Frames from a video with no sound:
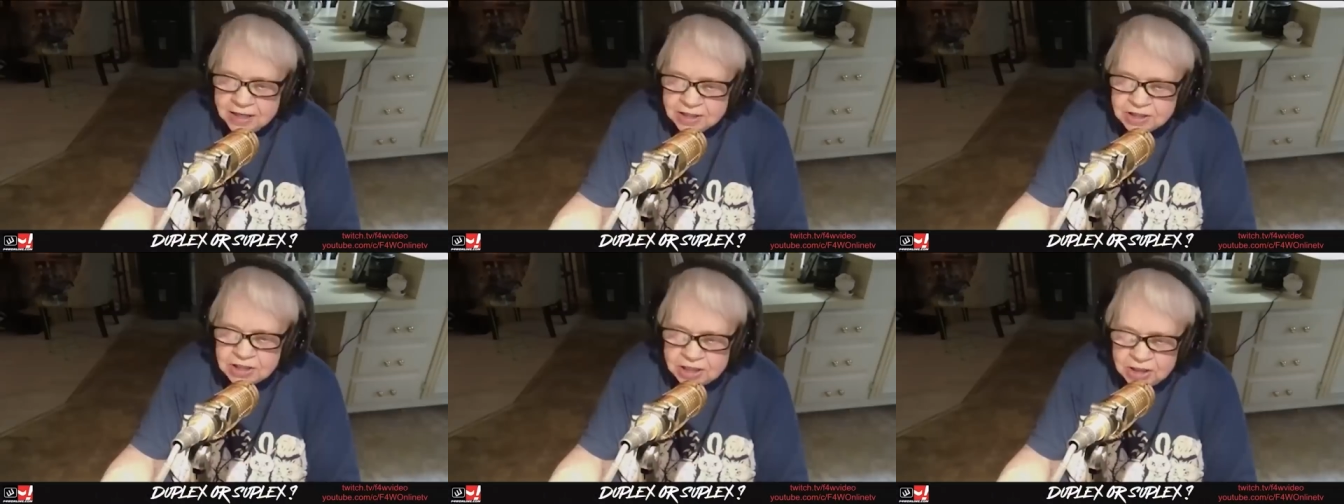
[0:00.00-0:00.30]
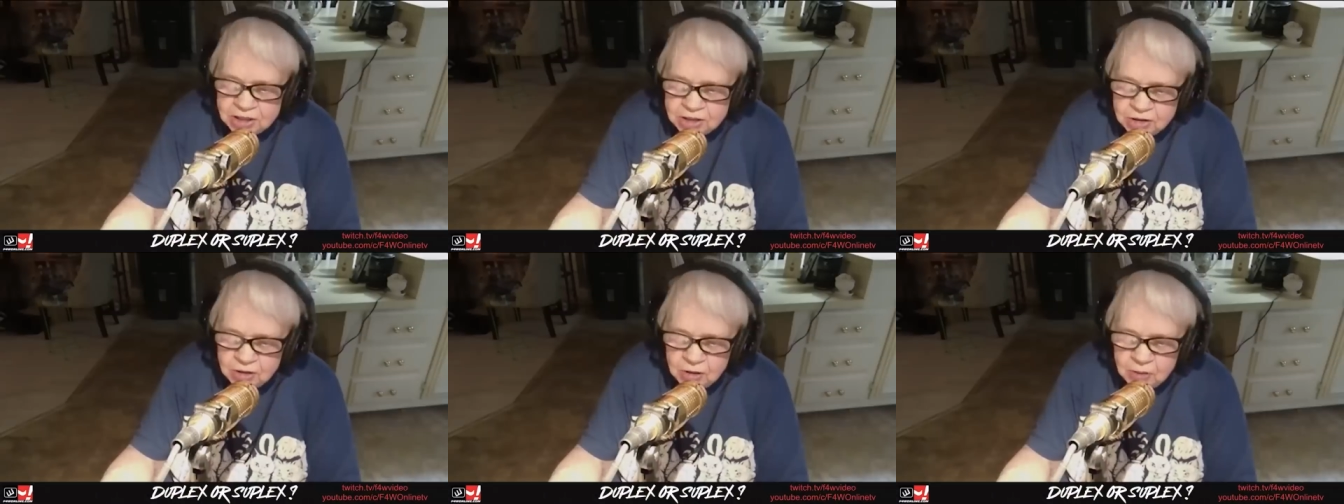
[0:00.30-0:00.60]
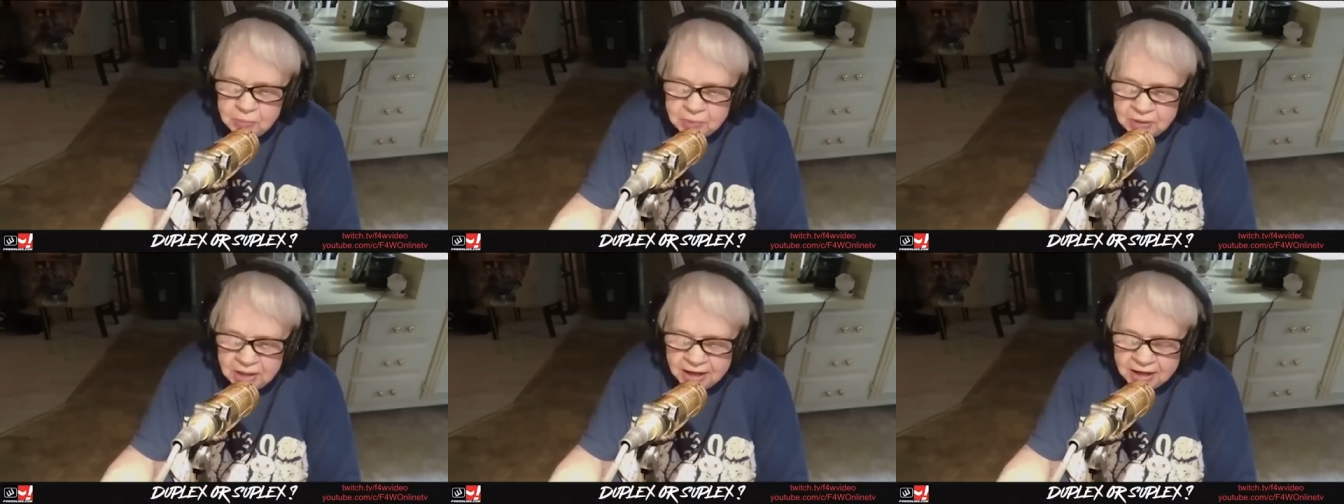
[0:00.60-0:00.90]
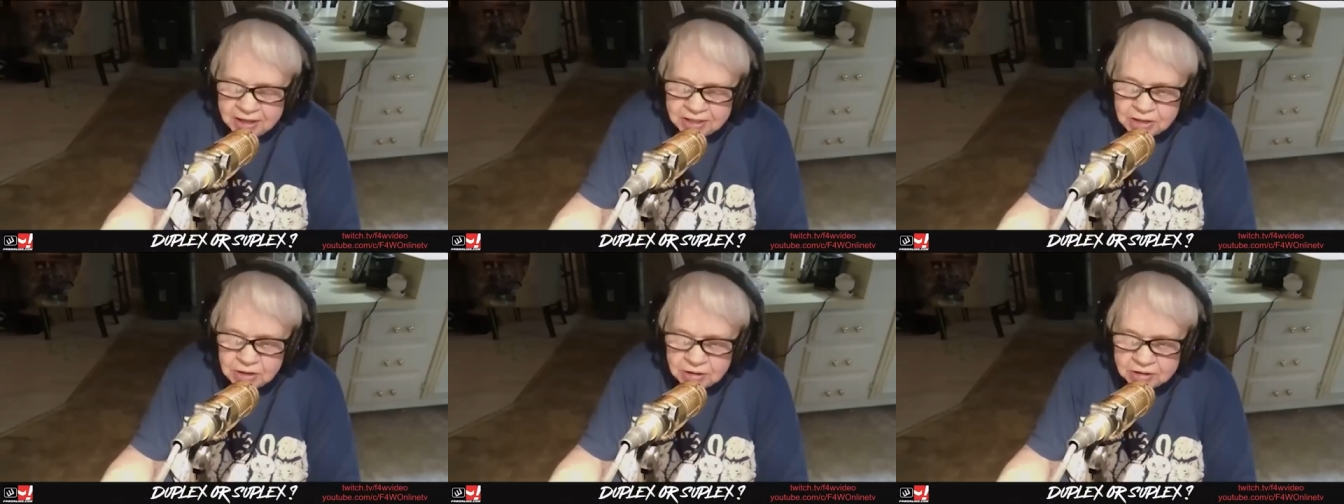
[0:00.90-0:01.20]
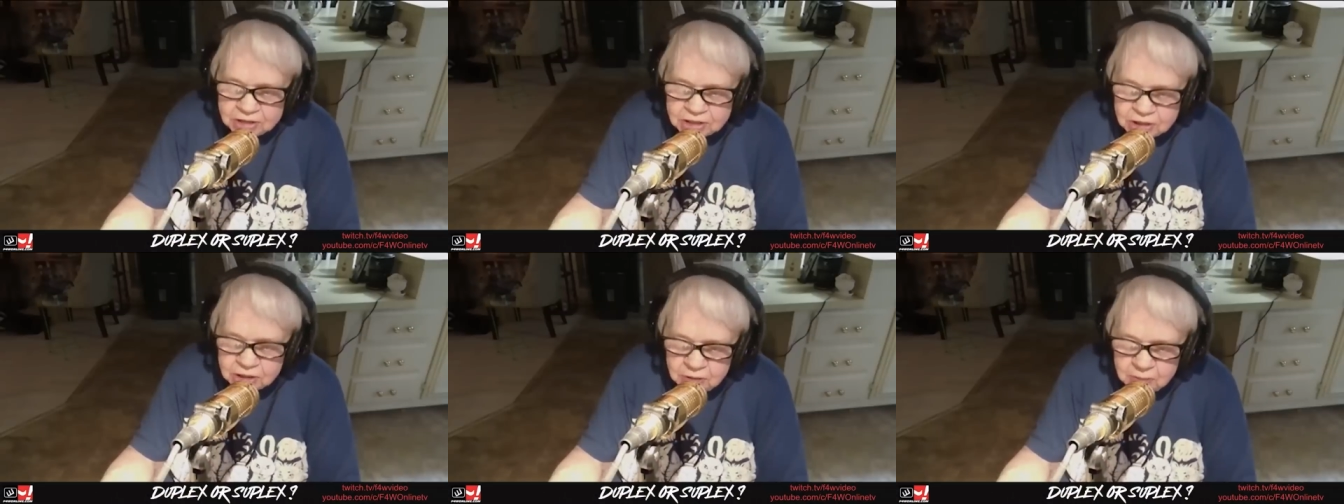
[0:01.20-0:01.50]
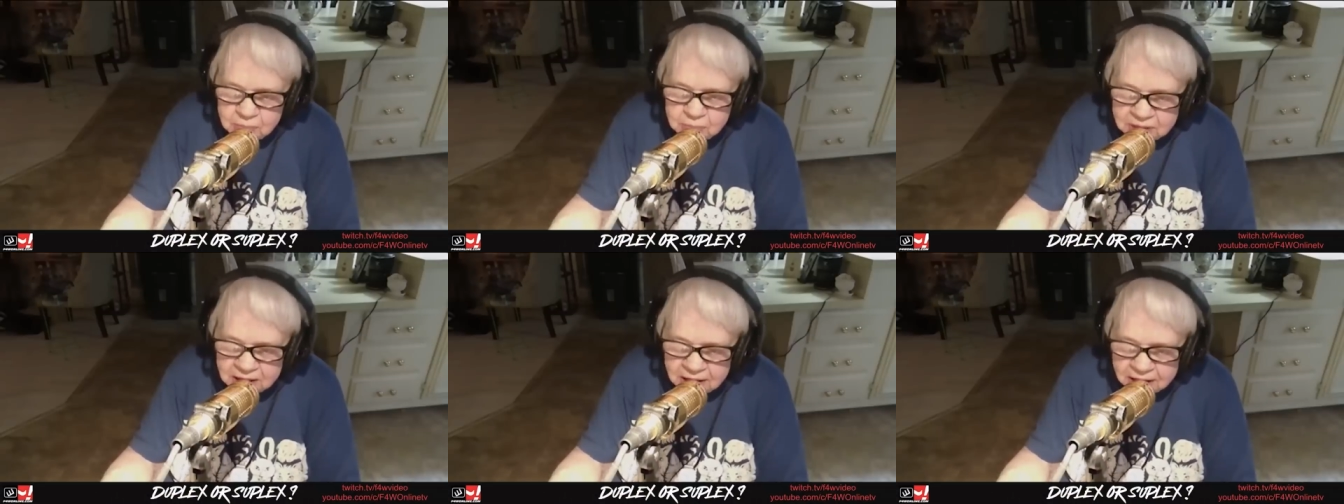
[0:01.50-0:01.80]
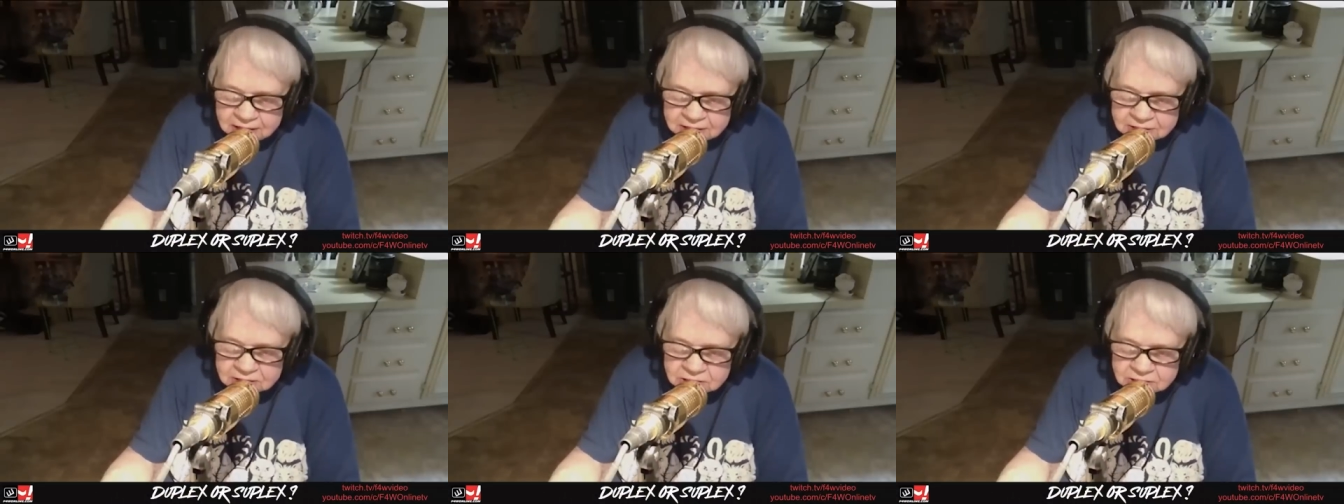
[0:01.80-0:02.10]
Is it duplex or
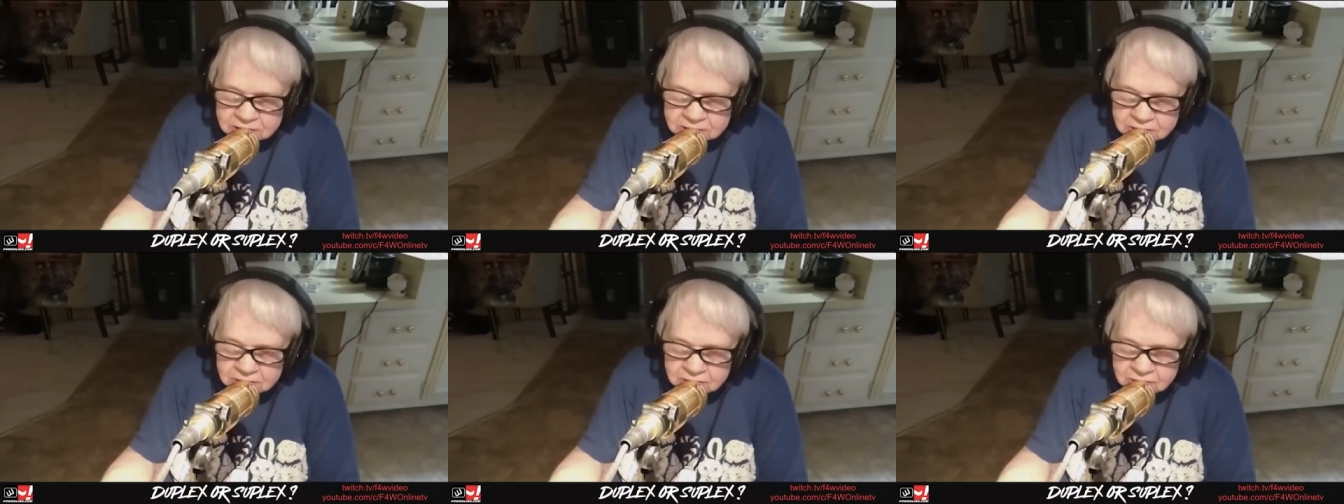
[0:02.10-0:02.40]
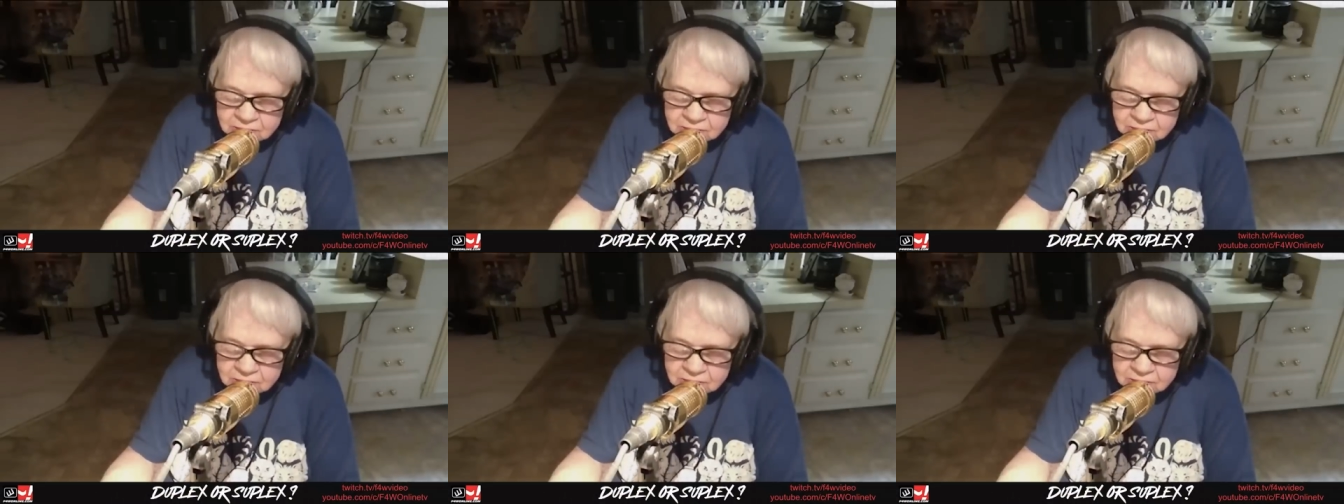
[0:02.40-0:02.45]
suplex?